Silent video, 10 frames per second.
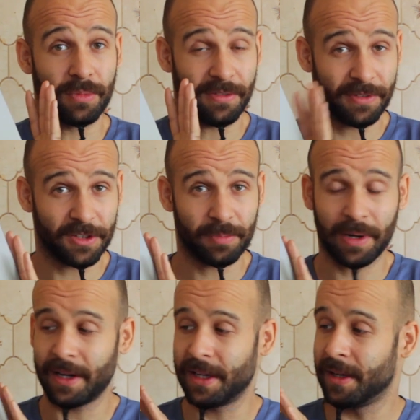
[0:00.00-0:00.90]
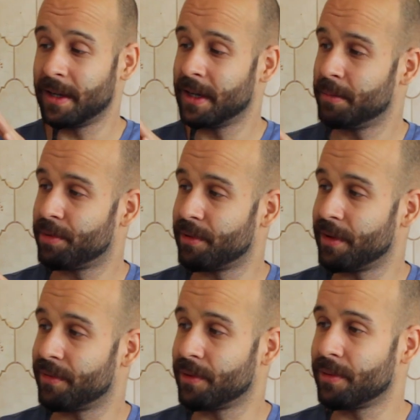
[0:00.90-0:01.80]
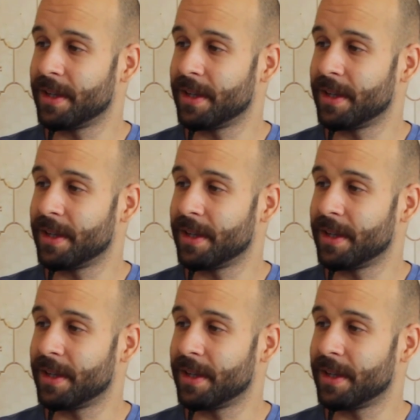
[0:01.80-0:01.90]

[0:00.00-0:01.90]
a first party peripheral.